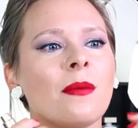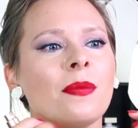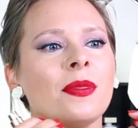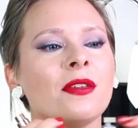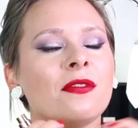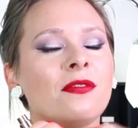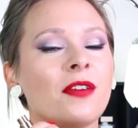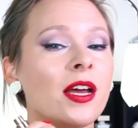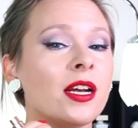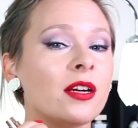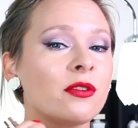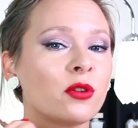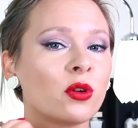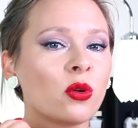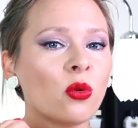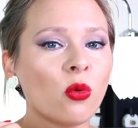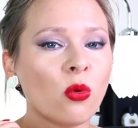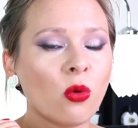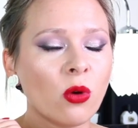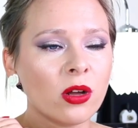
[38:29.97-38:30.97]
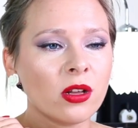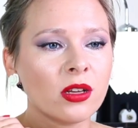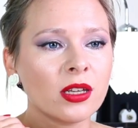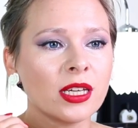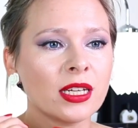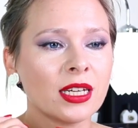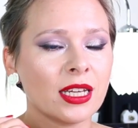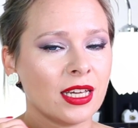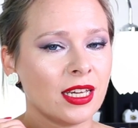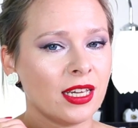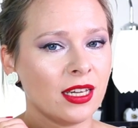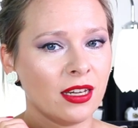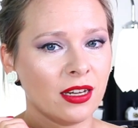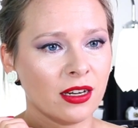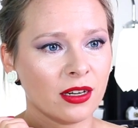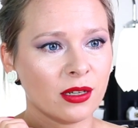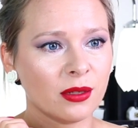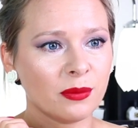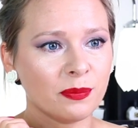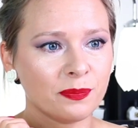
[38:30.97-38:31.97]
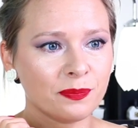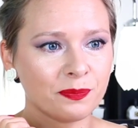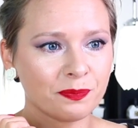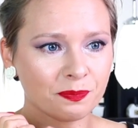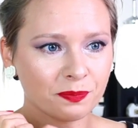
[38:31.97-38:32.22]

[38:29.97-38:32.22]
The vetiver oil in here